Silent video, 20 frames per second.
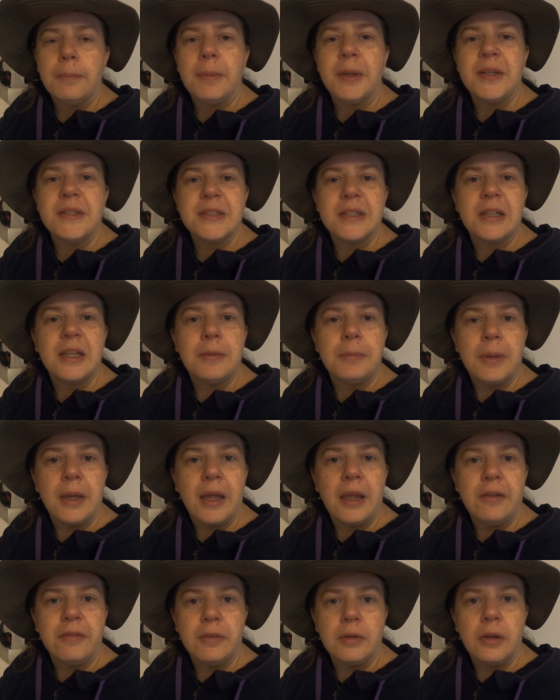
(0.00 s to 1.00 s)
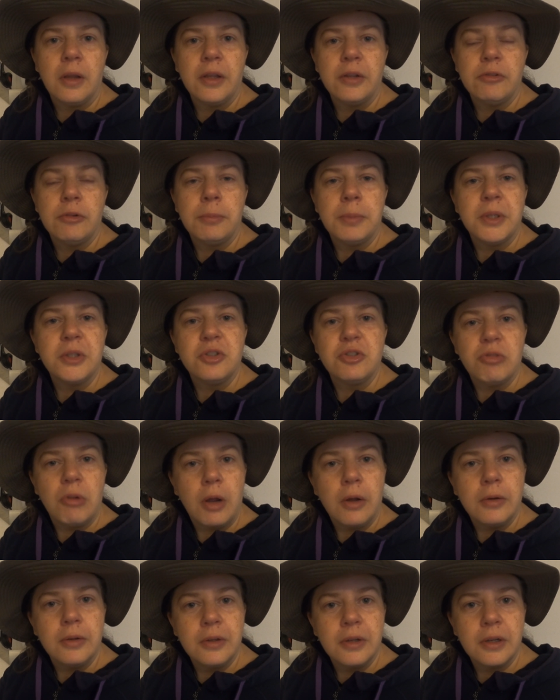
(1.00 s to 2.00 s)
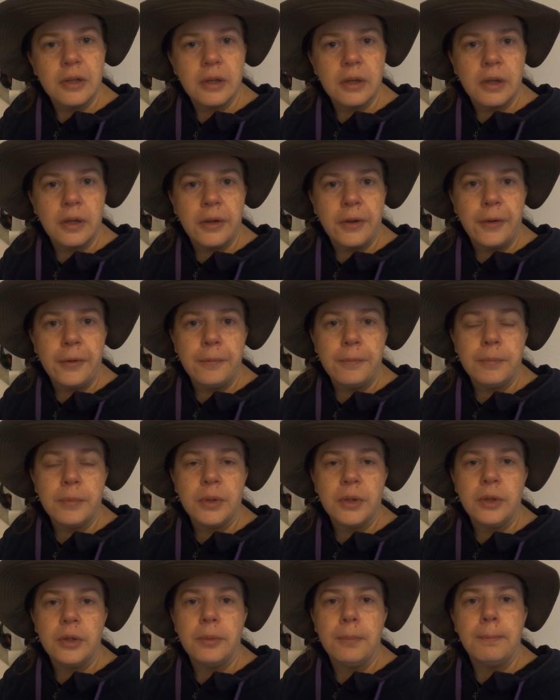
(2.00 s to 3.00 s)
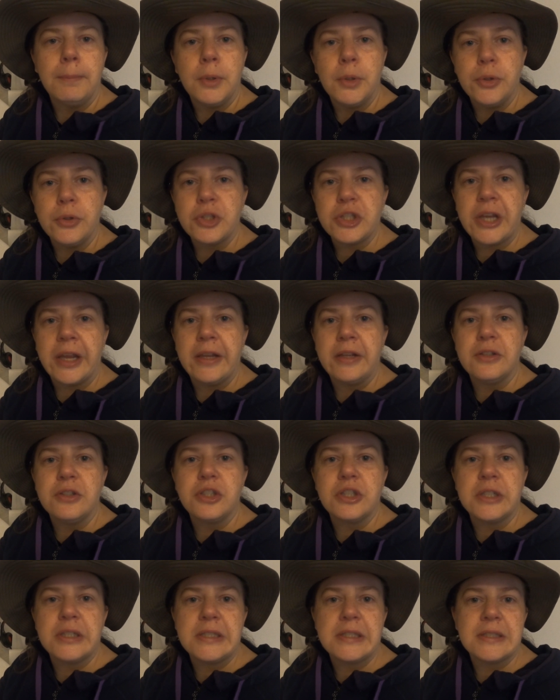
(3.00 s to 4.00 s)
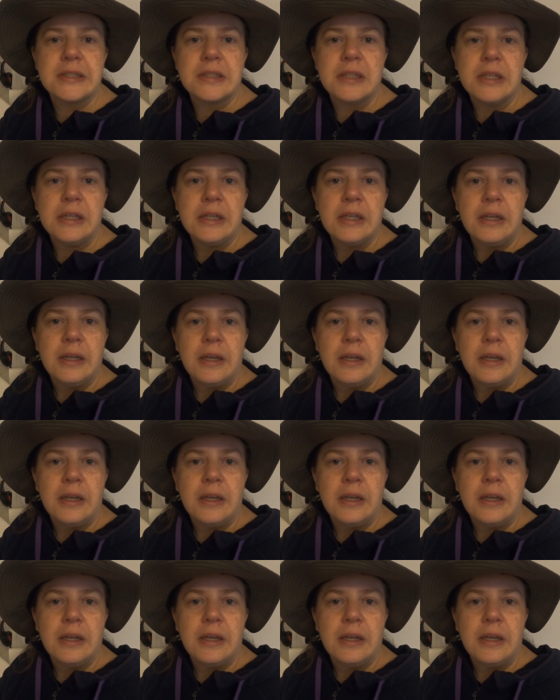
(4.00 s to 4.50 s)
basically behaving like you're a bit drunk, um, mood changes.